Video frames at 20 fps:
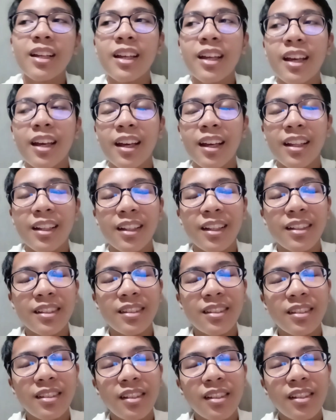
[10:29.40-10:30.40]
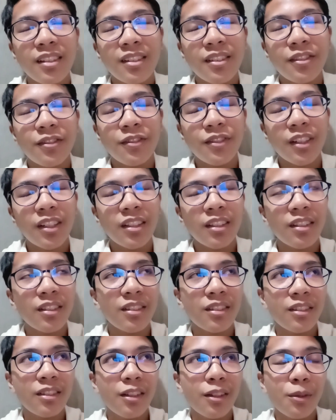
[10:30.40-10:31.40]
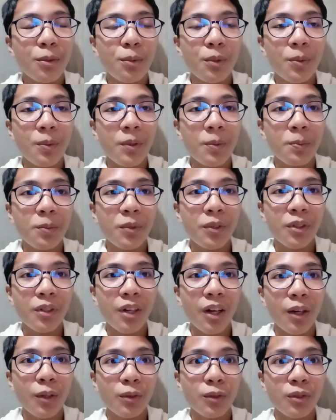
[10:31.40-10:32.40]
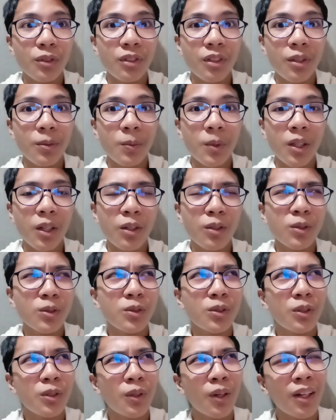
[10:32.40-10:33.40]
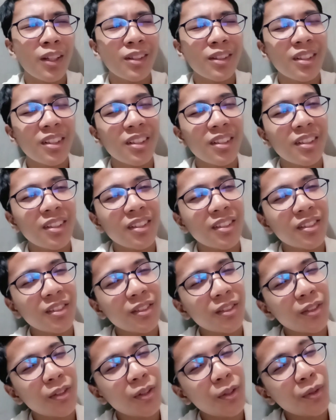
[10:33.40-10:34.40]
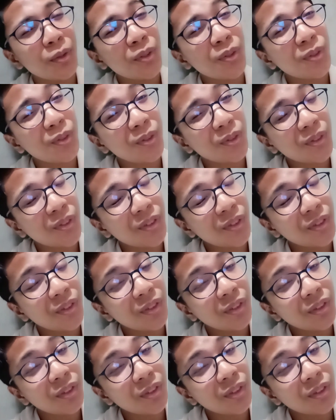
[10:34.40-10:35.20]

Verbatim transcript: and let's see if I can still remember how to say my outro. I think it goes